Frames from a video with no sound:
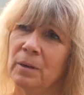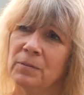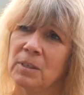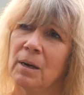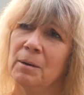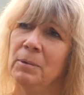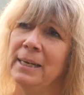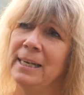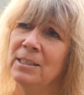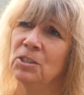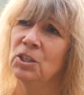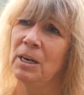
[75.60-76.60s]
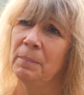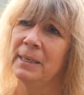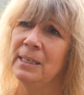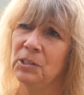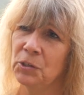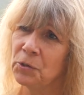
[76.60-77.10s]
of Taiwanese and
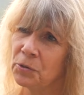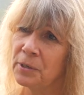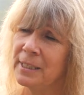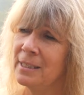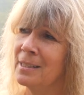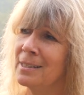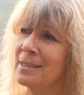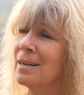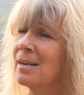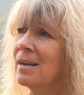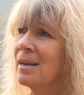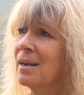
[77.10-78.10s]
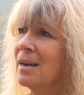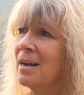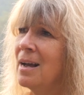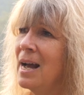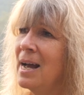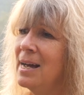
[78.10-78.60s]
Japanese tourists
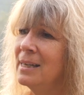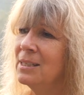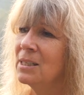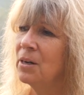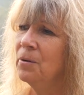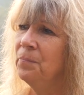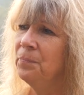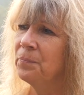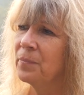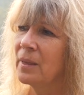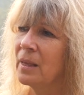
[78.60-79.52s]
and um,